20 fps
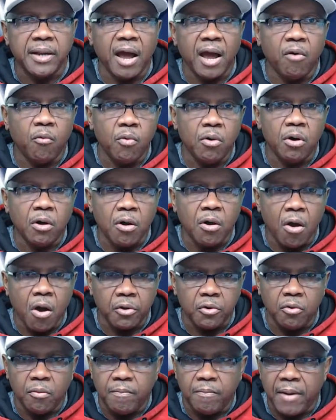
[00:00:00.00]
I will call
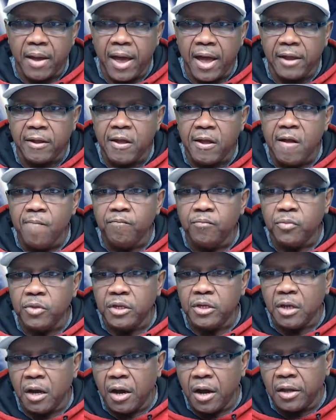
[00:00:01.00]
you back.
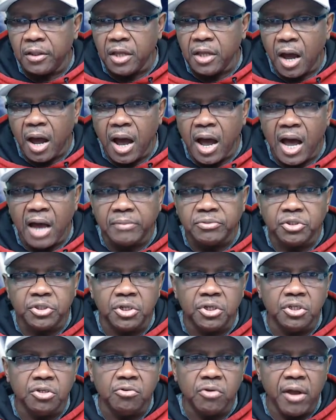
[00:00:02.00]
The other
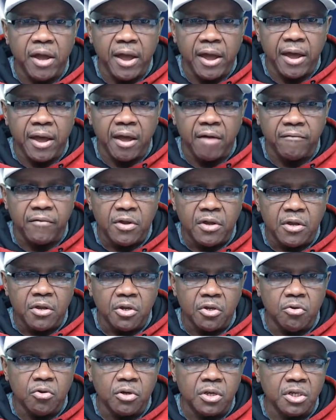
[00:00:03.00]
option you have,
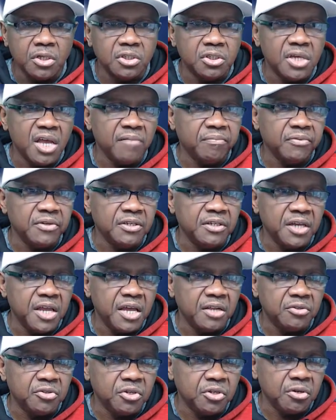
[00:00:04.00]
you can simply
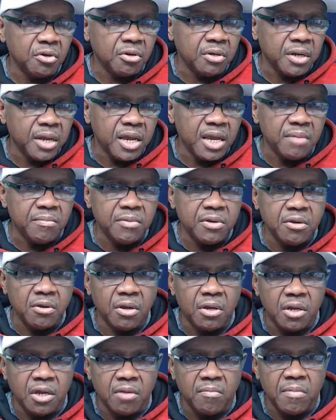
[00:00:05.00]
enter your name and
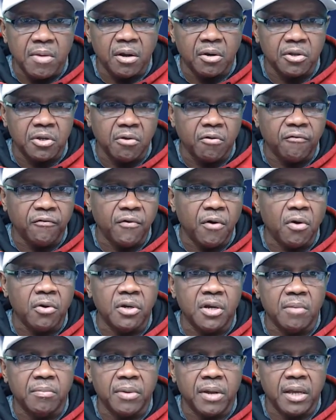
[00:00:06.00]
your email and your phone
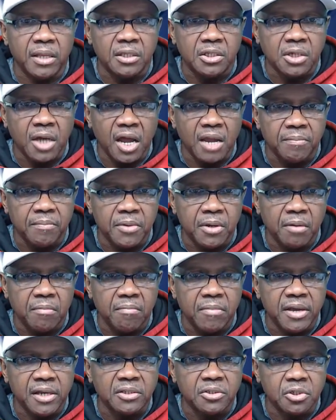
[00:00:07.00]
number and type me a
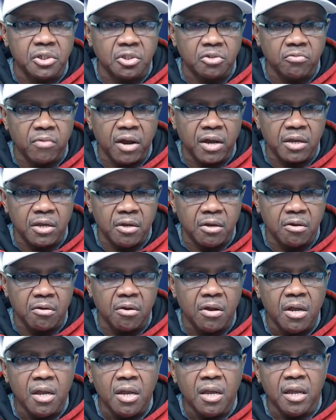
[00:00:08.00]
message right
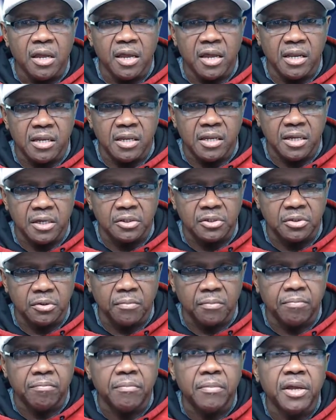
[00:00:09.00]
here and hit
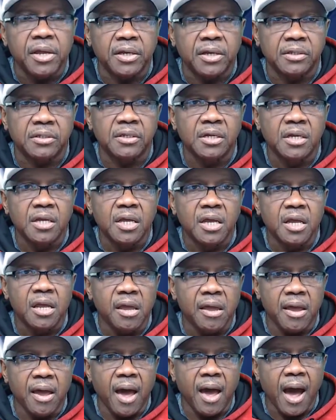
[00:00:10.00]
submit
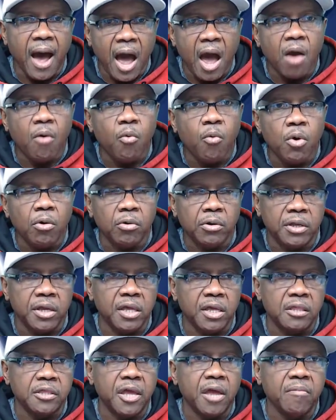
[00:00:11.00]
and I will
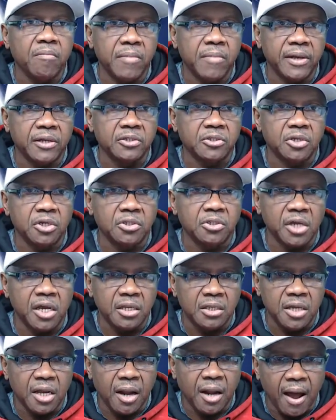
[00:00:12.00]
get that message
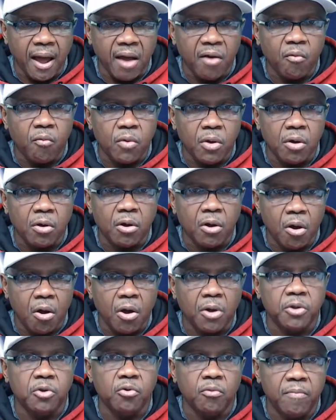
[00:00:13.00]
and then I will
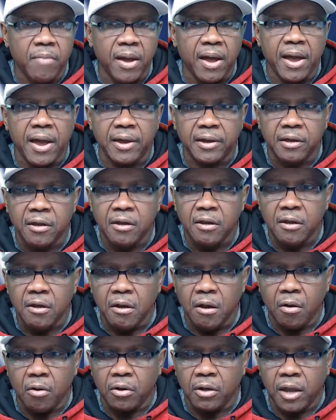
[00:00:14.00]
call you back.
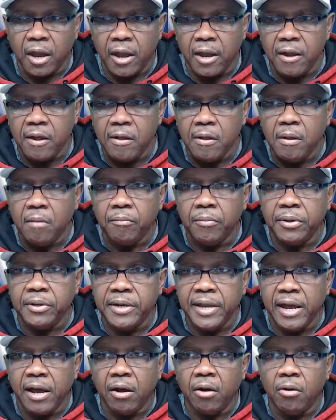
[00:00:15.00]
Okay? But
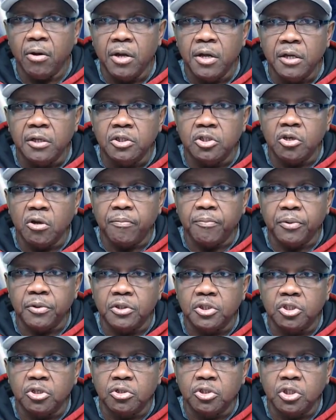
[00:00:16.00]
now, to,
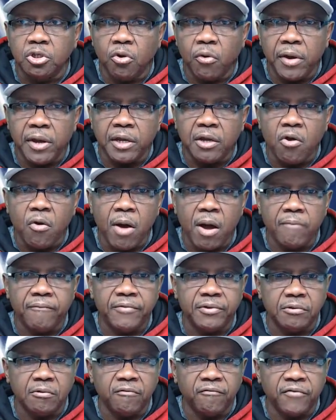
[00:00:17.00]
to join Co-op
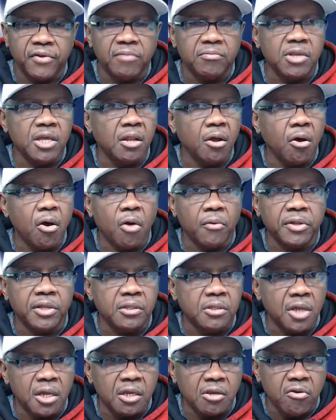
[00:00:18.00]
5050, the only
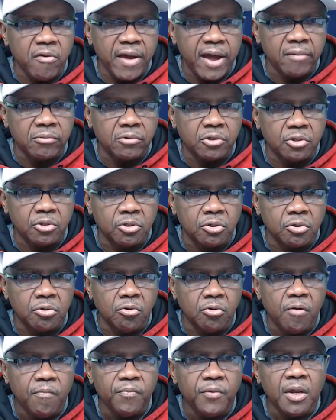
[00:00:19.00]
thing you have to
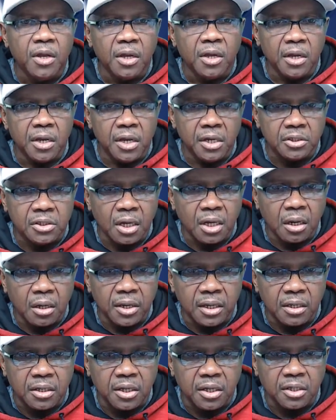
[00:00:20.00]
do is
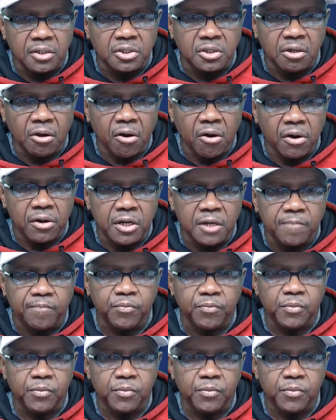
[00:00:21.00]
click Get Started.